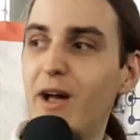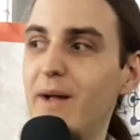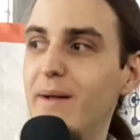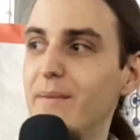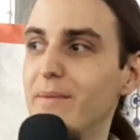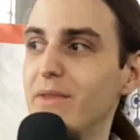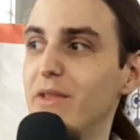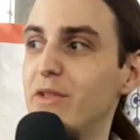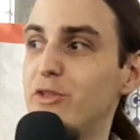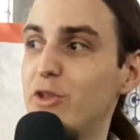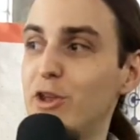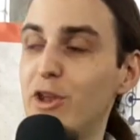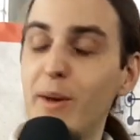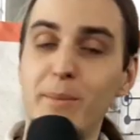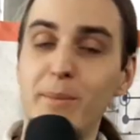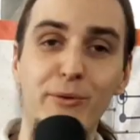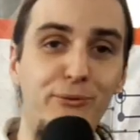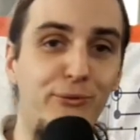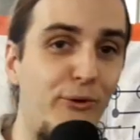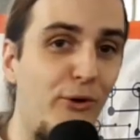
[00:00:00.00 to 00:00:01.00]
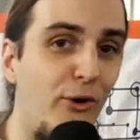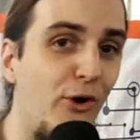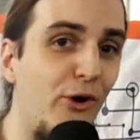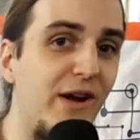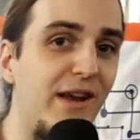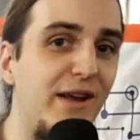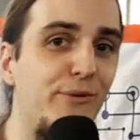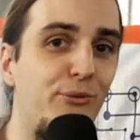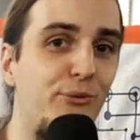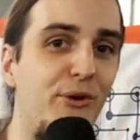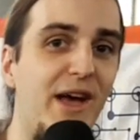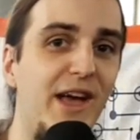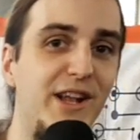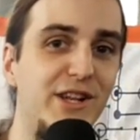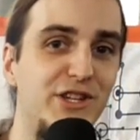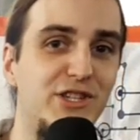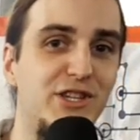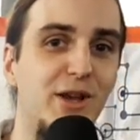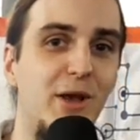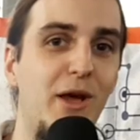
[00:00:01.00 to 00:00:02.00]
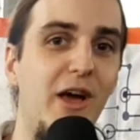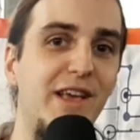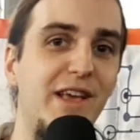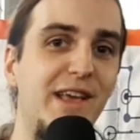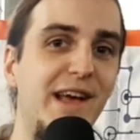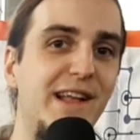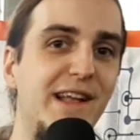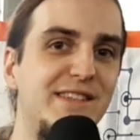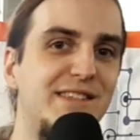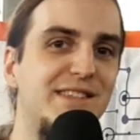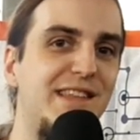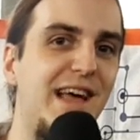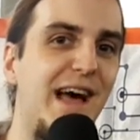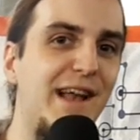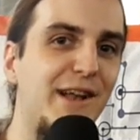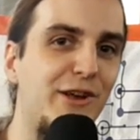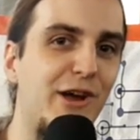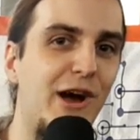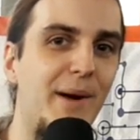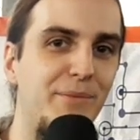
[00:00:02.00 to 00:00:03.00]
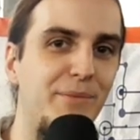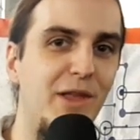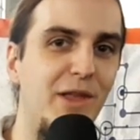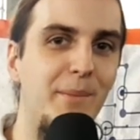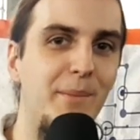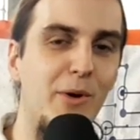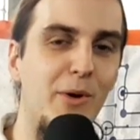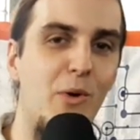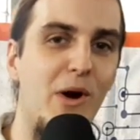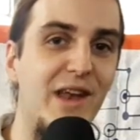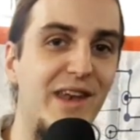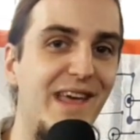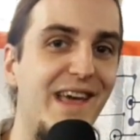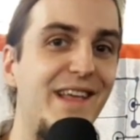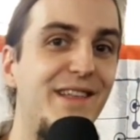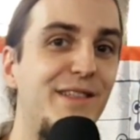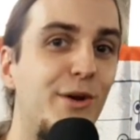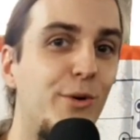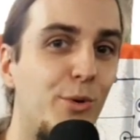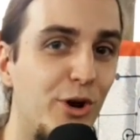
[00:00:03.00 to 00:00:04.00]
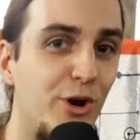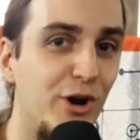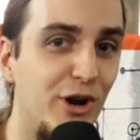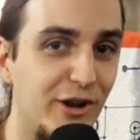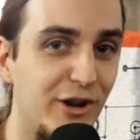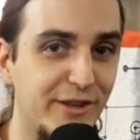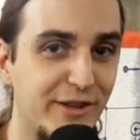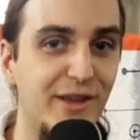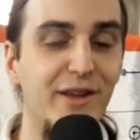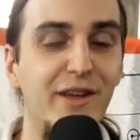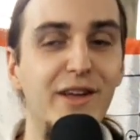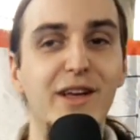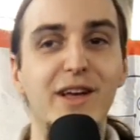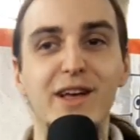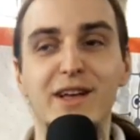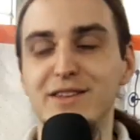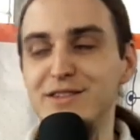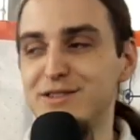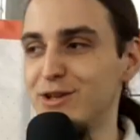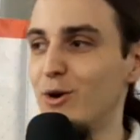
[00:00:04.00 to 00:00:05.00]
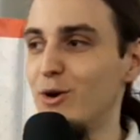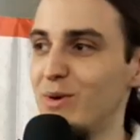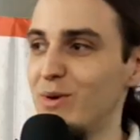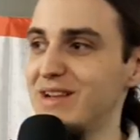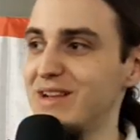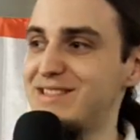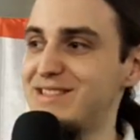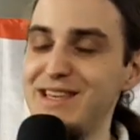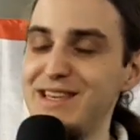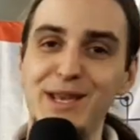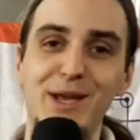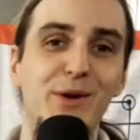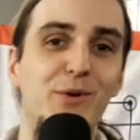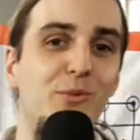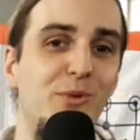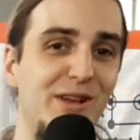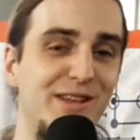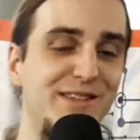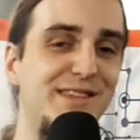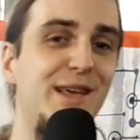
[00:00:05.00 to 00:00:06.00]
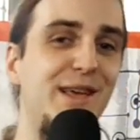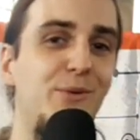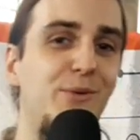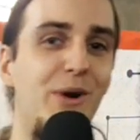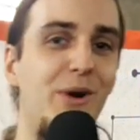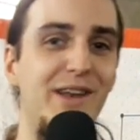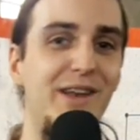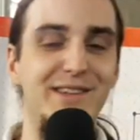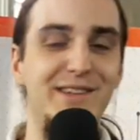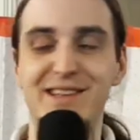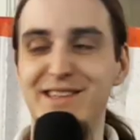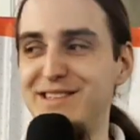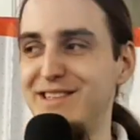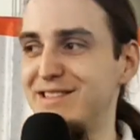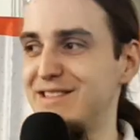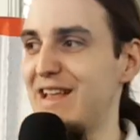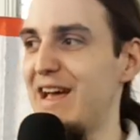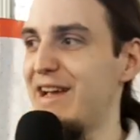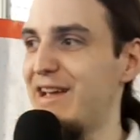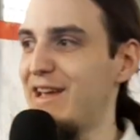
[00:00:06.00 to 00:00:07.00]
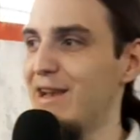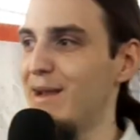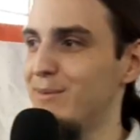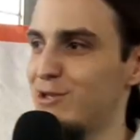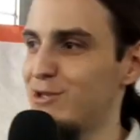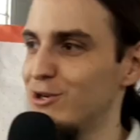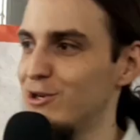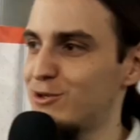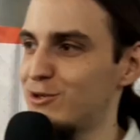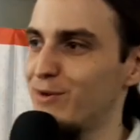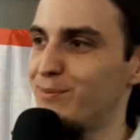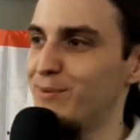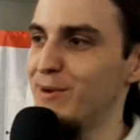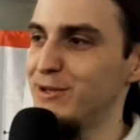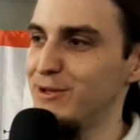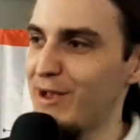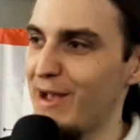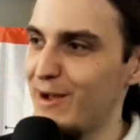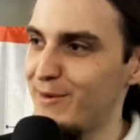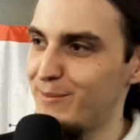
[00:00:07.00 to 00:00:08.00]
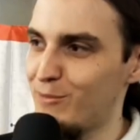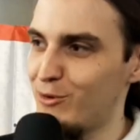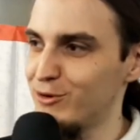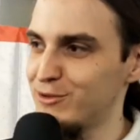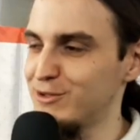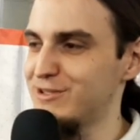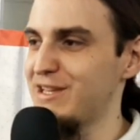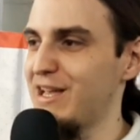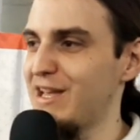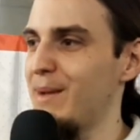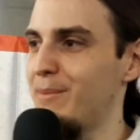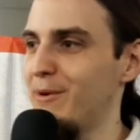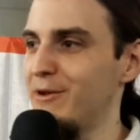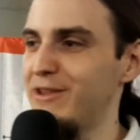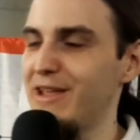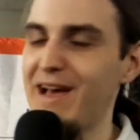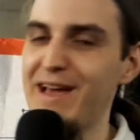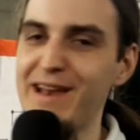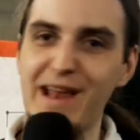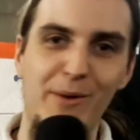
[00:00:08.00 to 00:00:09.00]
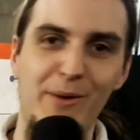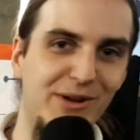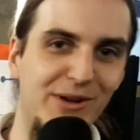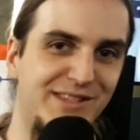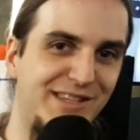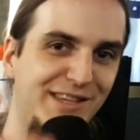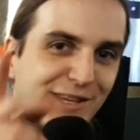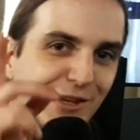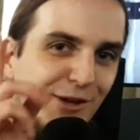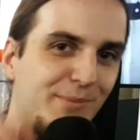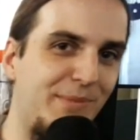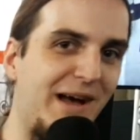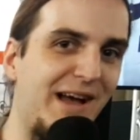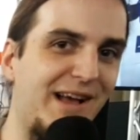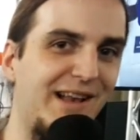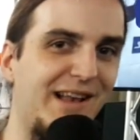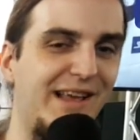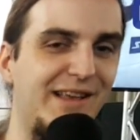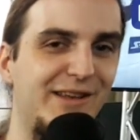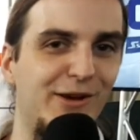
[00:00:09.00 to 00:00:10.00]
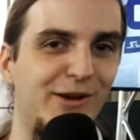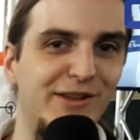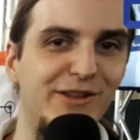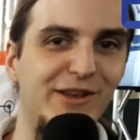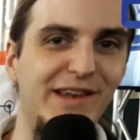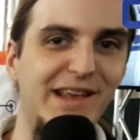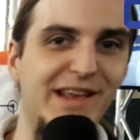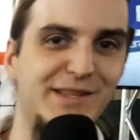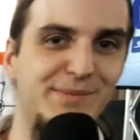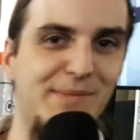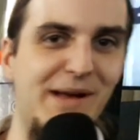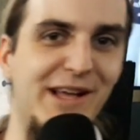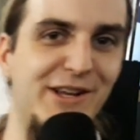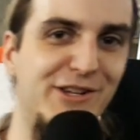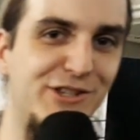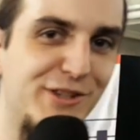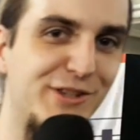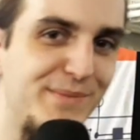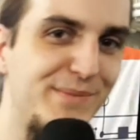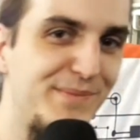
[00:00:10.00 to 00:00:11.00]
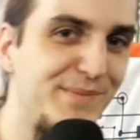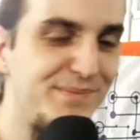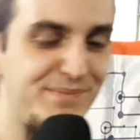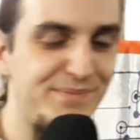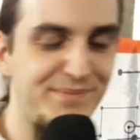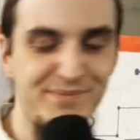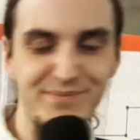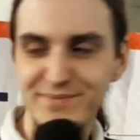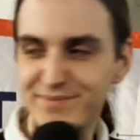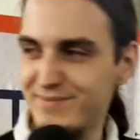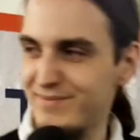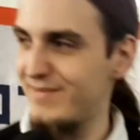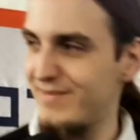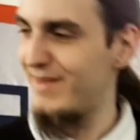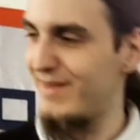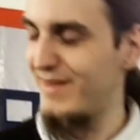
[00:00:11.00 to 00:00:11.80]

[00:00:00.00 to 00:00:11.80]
the number 4 in French, against Dan Cup, number 1 in the world. So we'll see what this is like, and I'm sure, Truffman, you have more to say about that. I will see you back later in the next match. Yeah,